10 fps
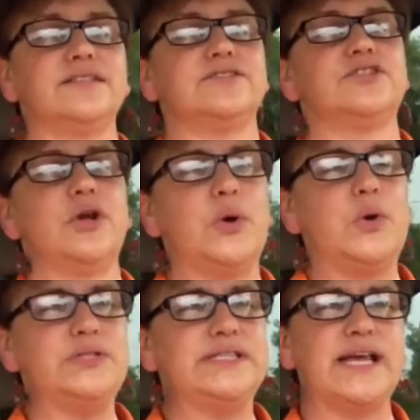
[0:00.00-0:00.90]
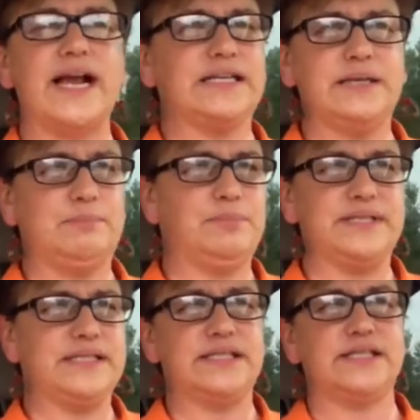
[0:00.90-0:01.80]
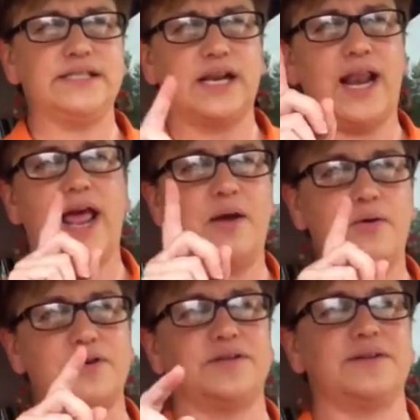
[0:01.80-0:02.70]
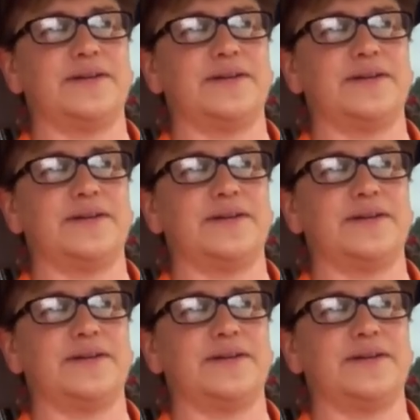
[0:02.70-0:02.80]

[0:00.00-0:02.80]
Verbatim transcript: No stagnant businesses allowed.